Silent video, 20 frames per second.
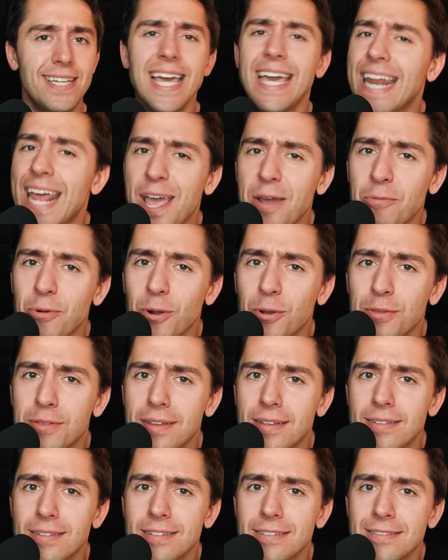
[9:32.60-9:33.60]
It ain't worth
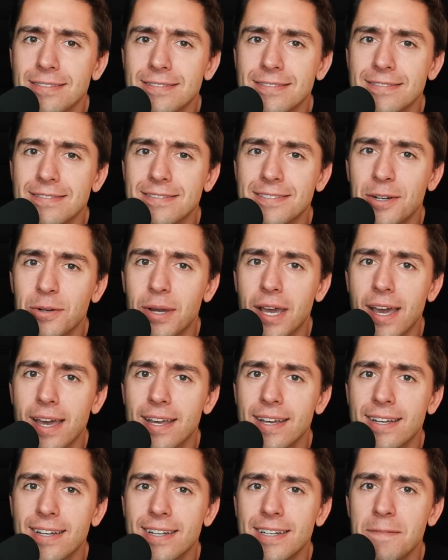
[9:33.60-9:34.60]
it,
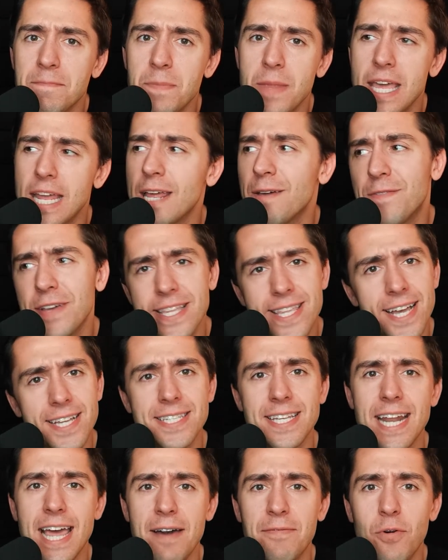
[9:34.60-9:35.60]
okay? And if he
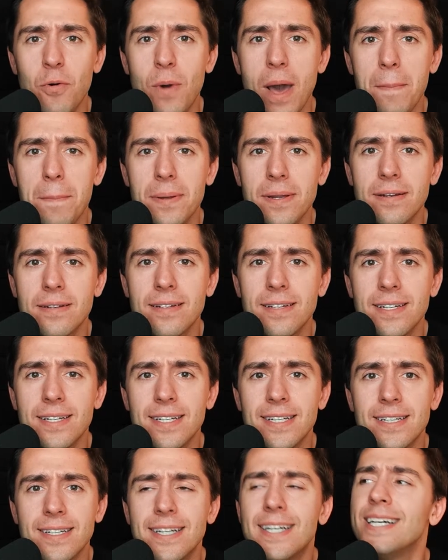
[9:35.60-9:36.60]
doesn't have a weapon,
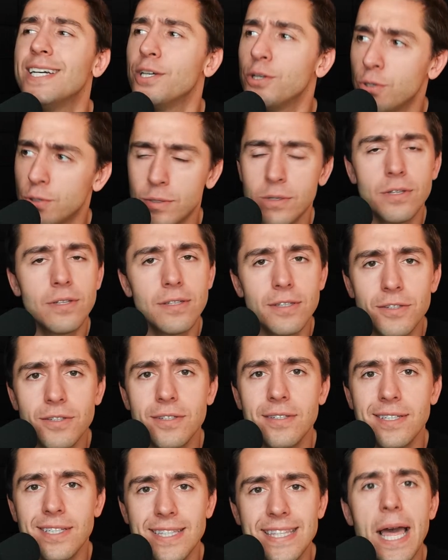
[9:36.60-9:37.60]

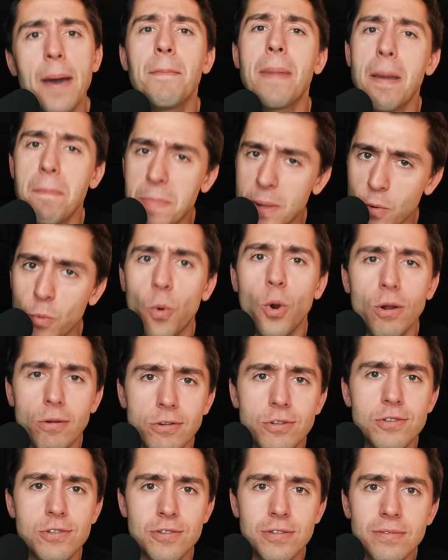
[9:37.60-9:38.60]
that might be
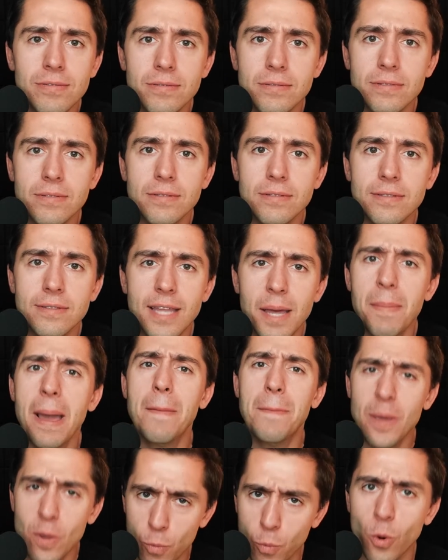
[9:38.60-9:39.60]
worse. That
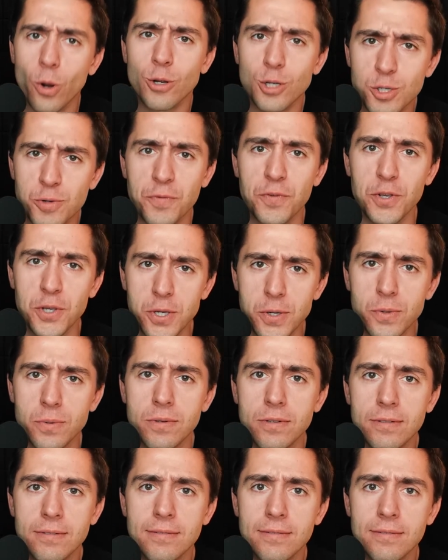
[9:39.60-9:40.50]
might be worse for you.